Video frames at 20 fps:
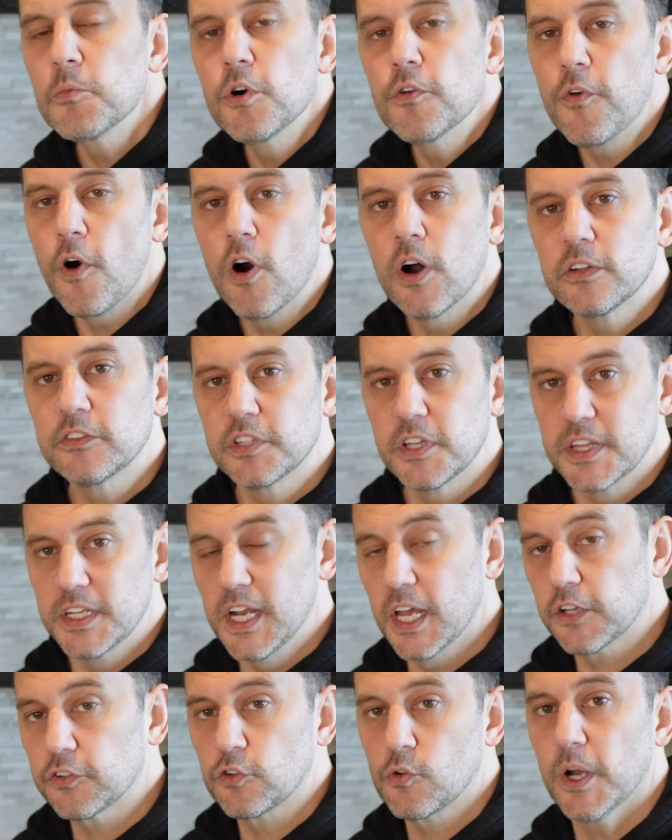move on to the
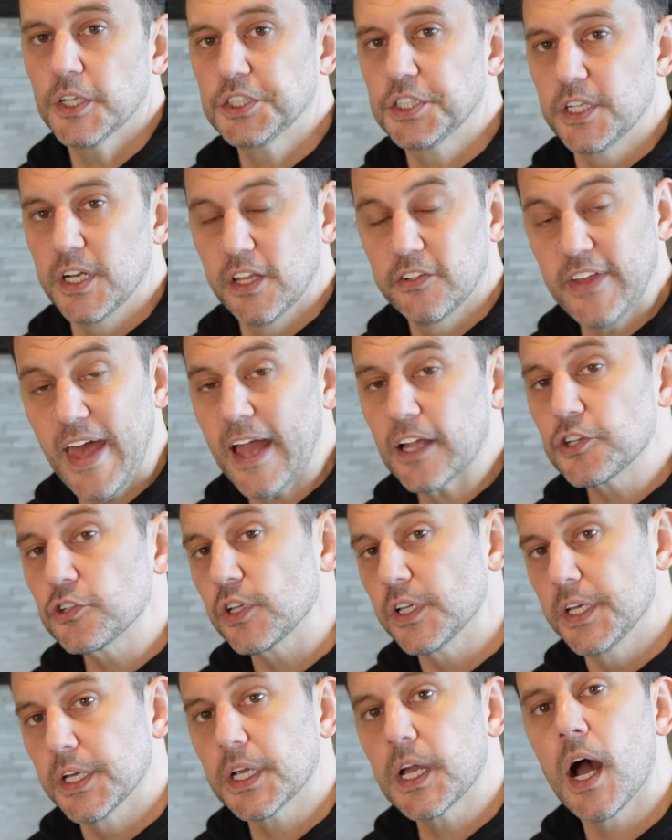next question. It's
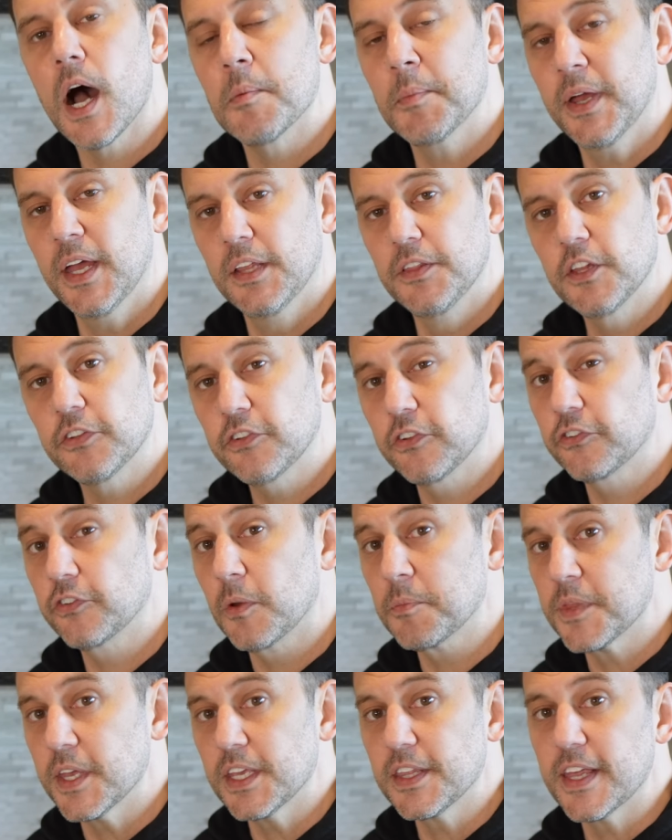actually a comment, and this is
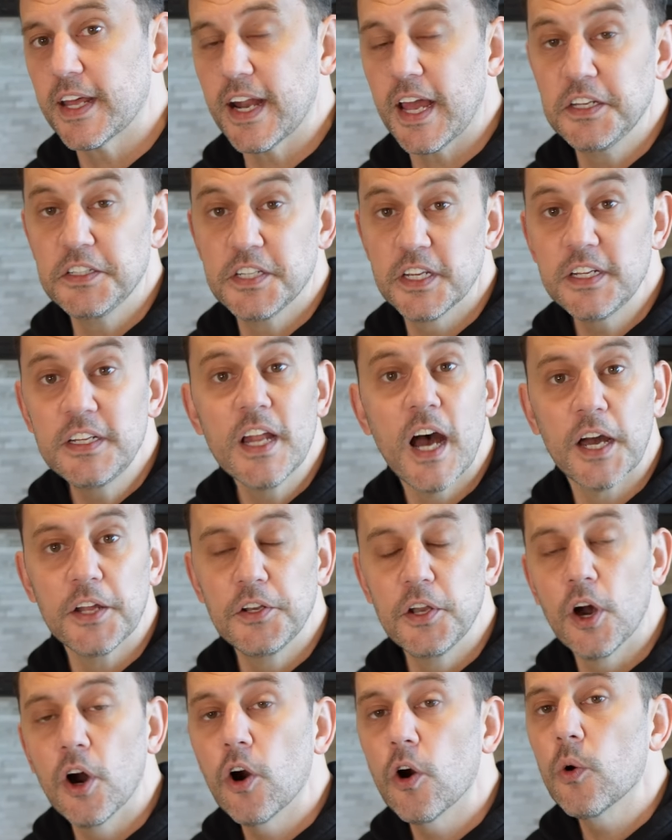something that I did not
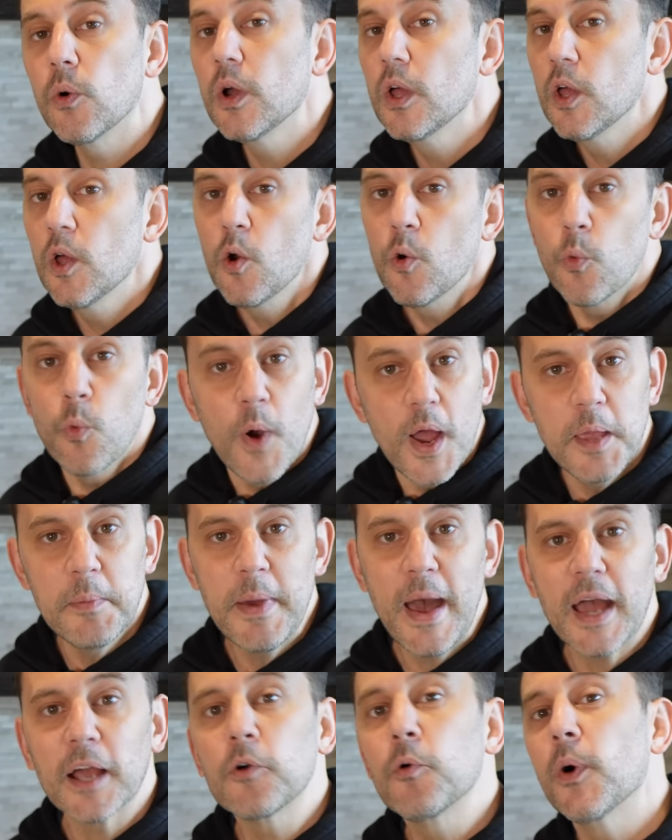know way
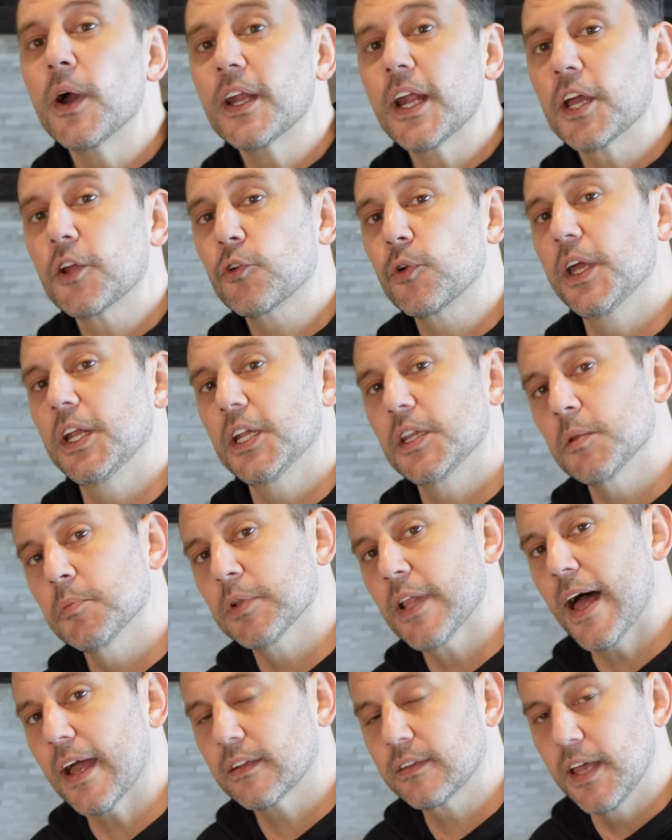back when I created the
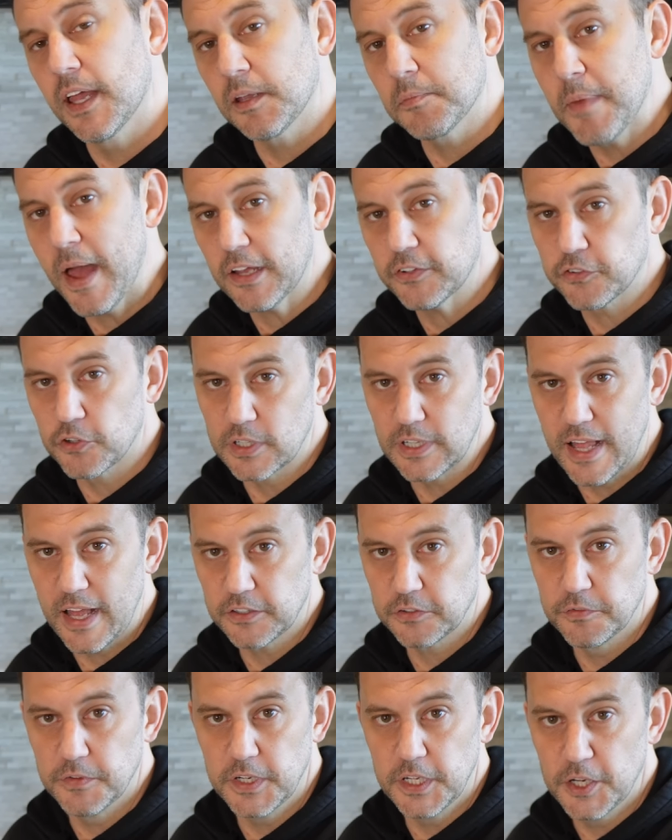Black Tank
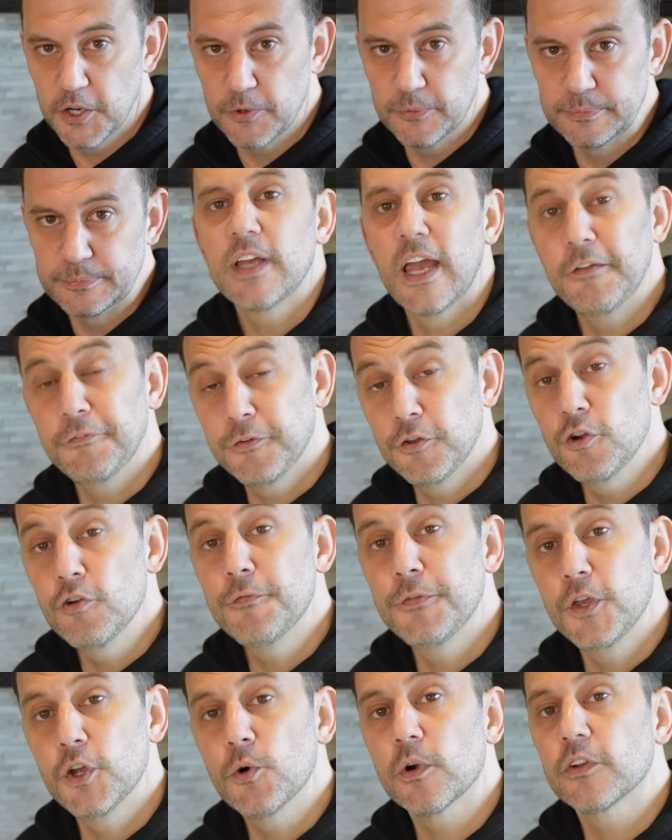Masterclass video. A few
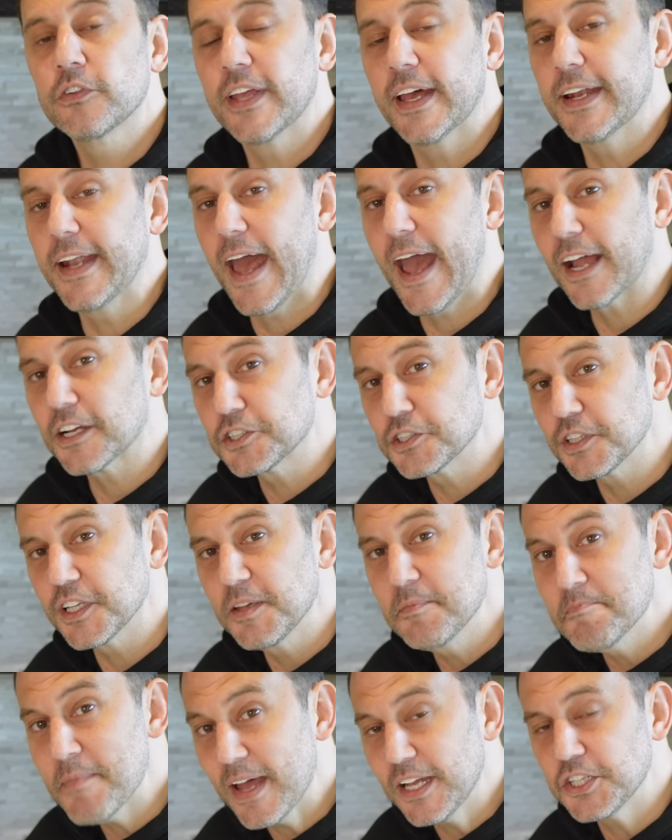viewers had actually
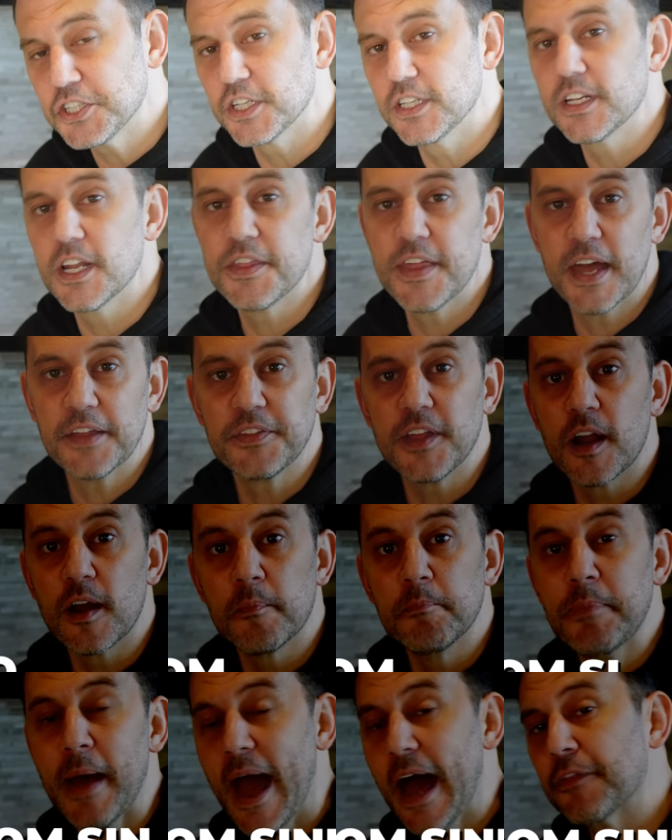mentioned that their
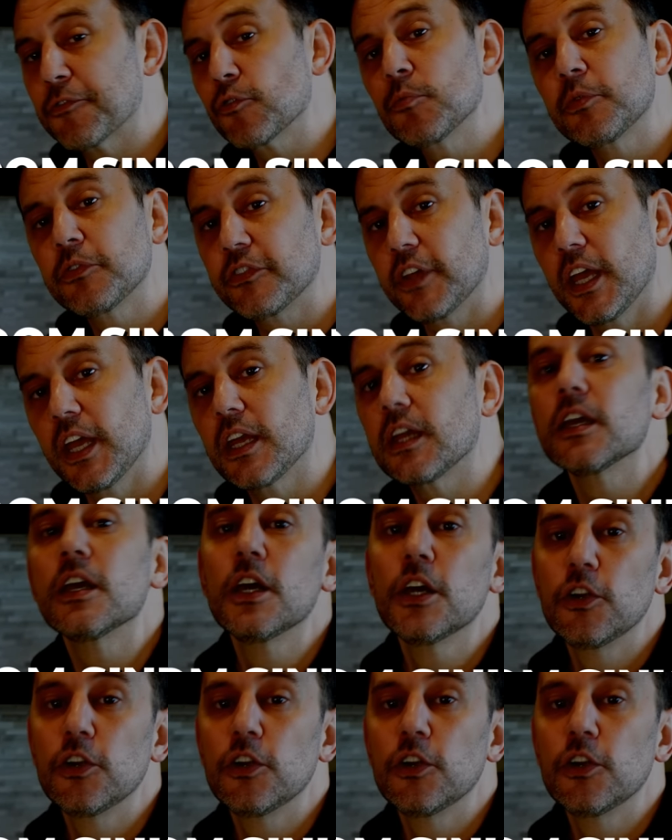bathroom sink